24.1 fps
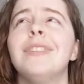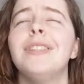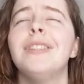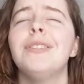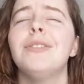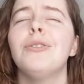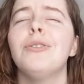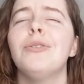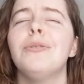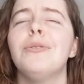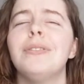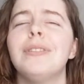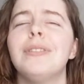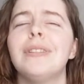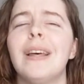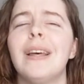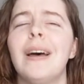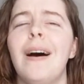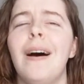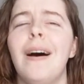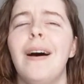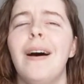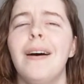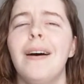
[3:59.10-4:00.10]
So
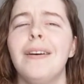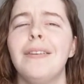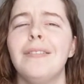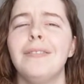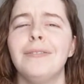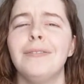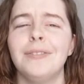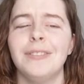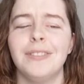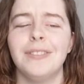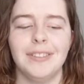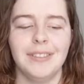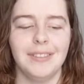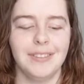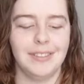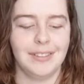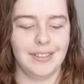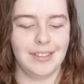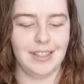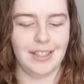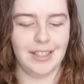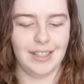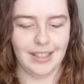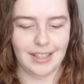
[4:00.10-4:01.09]
soft.
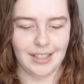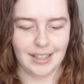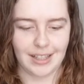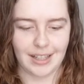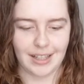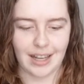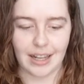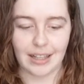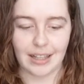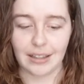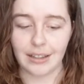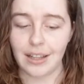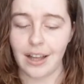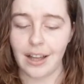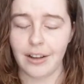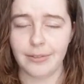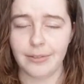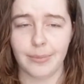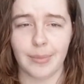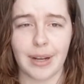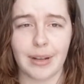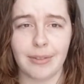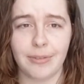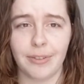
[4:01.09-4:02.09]
I
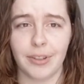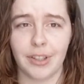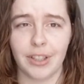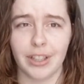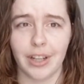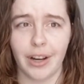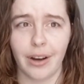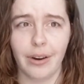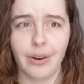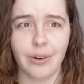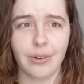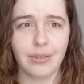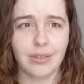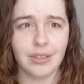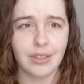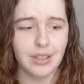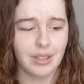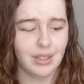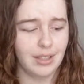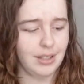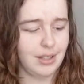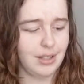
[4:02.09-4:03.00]
love my fur coat.